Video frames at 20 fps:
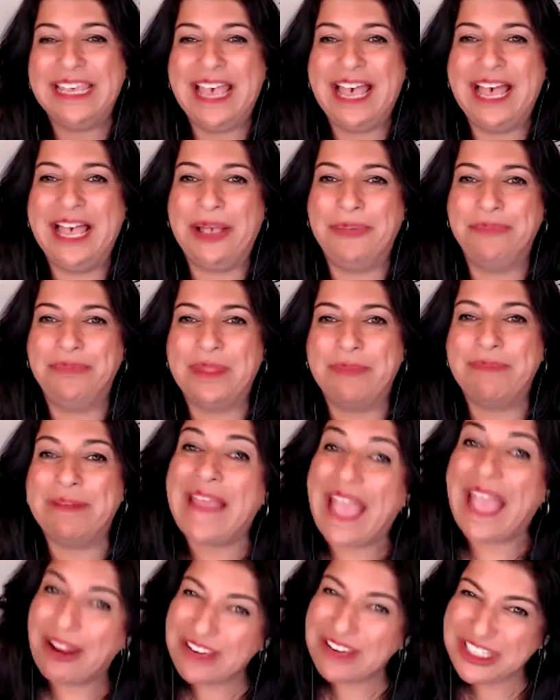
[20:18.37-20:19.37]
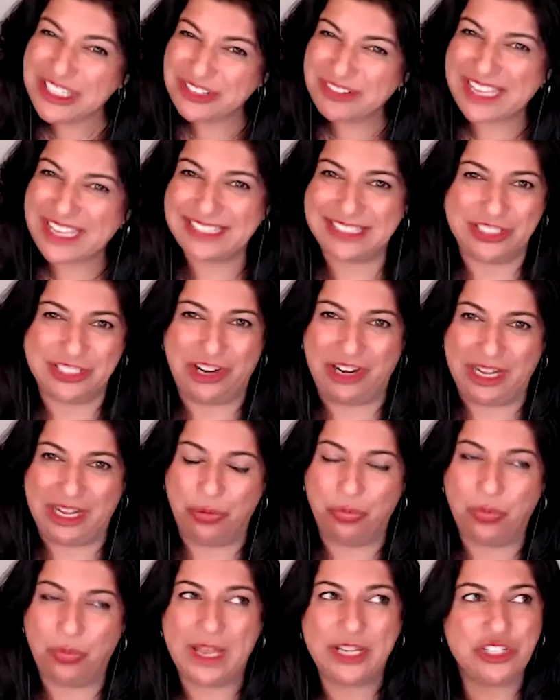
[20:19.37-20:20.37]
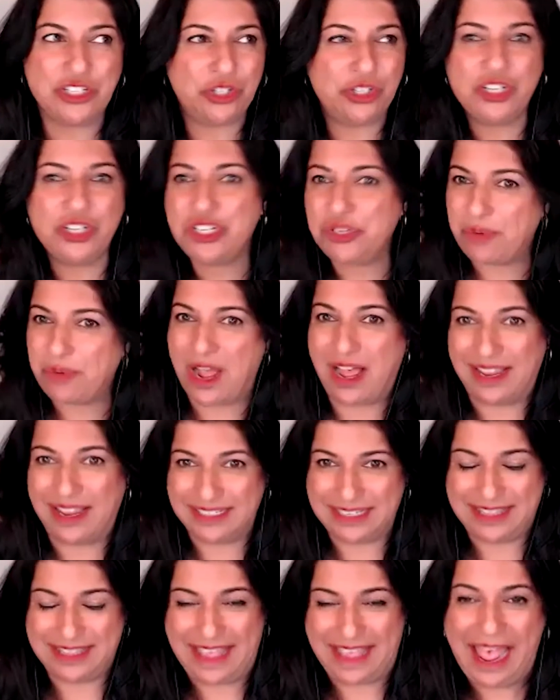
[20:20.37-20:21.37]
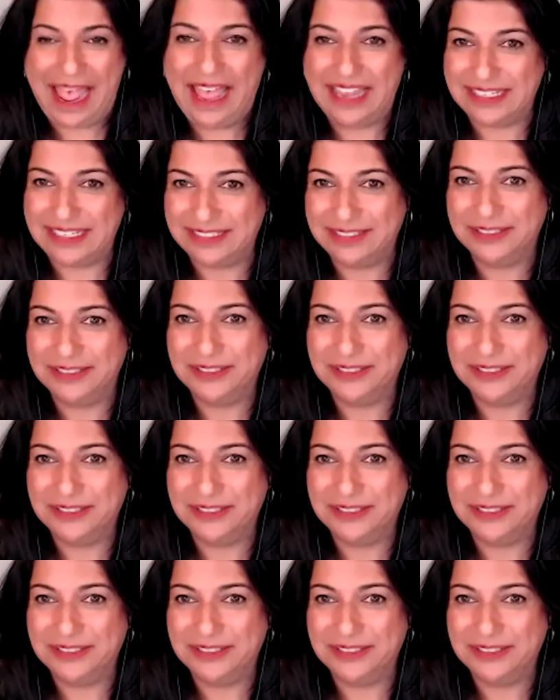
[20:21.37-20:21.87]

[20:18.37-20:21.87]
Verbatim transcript: Um, but how did you get started? What turned you on to that?